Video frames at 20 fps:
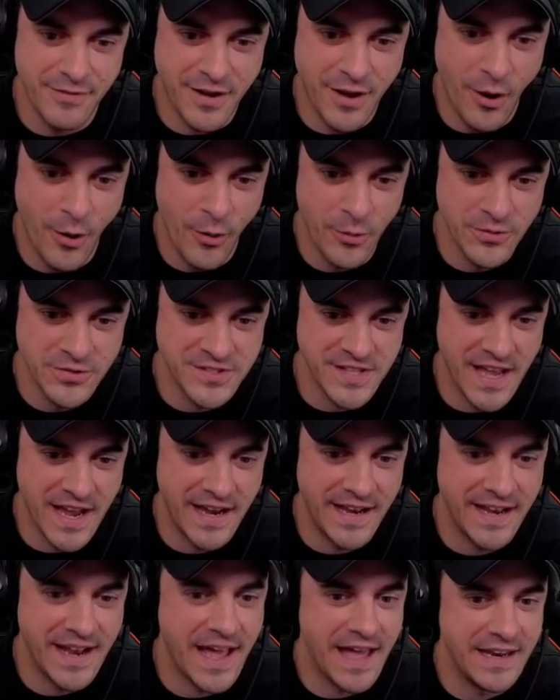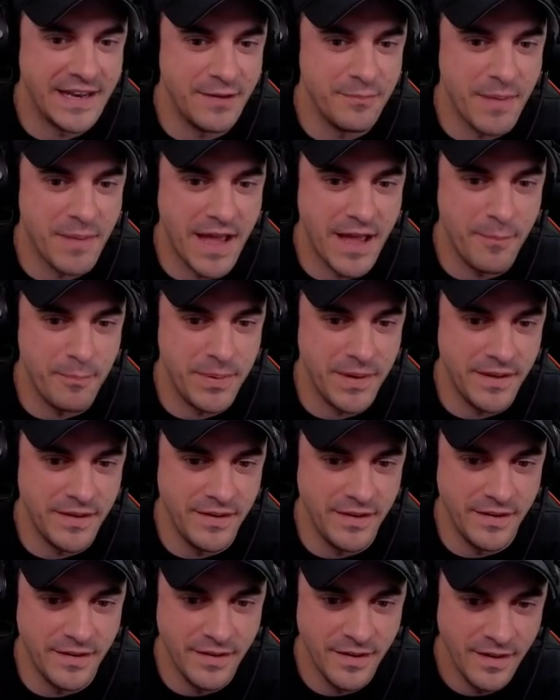a cosign on, in my
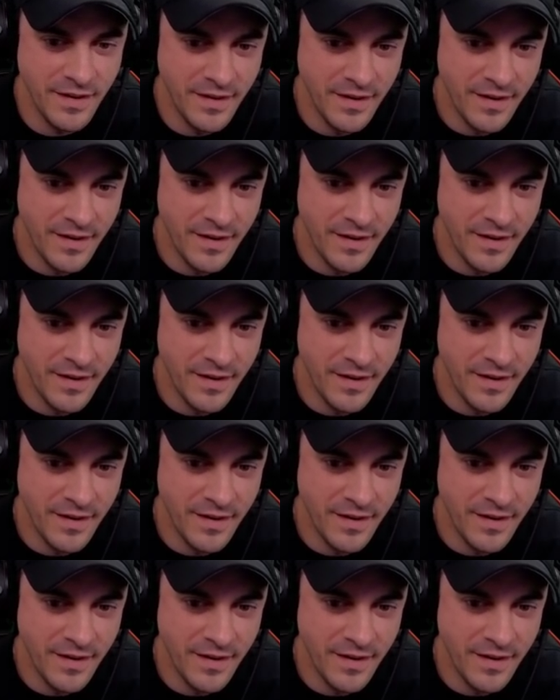opinion,